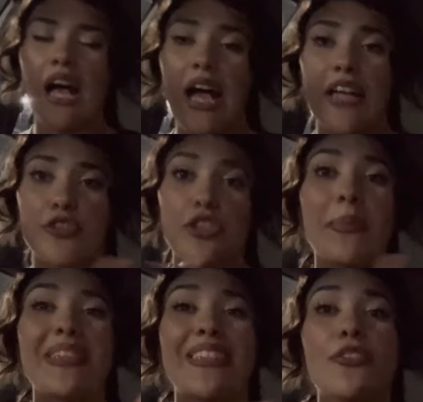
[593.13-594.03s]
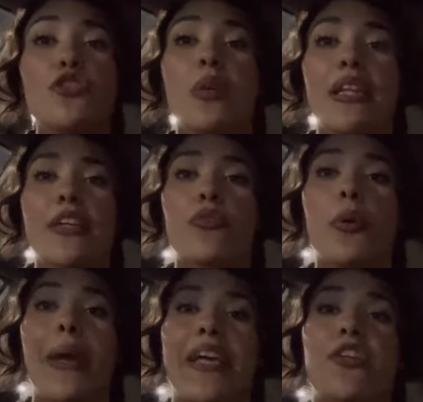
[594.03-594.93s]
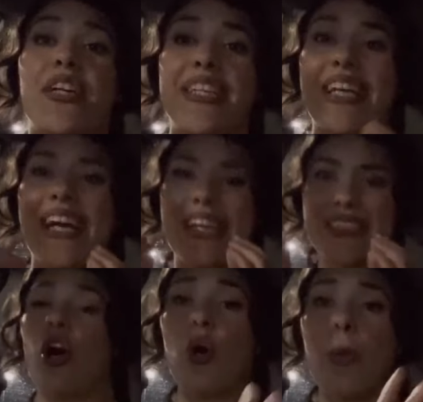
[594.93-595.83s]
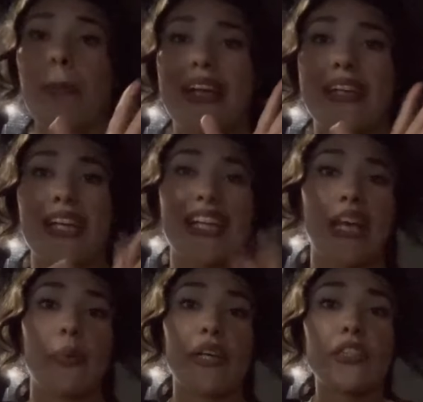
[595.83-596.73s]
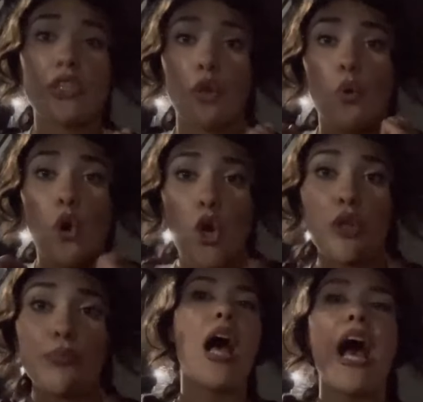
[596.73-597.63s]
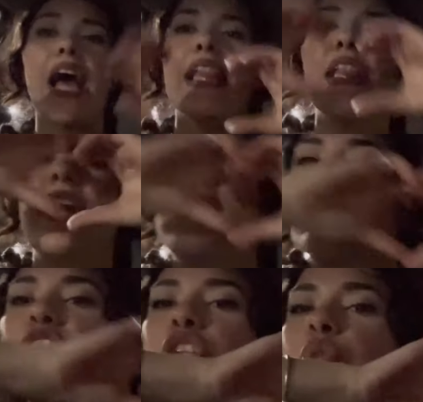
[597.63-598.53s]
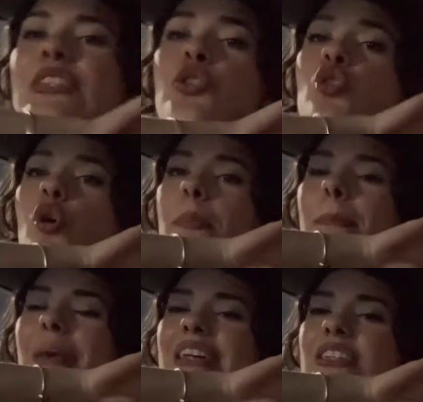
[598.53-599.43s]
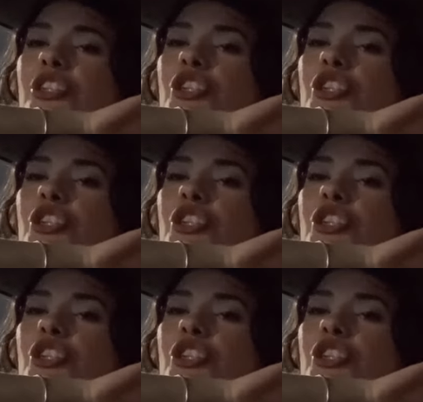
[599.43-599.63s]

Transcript: I screw myself into a literal migraine, guys. Oh my god, I can't wait to go home. I love you so much.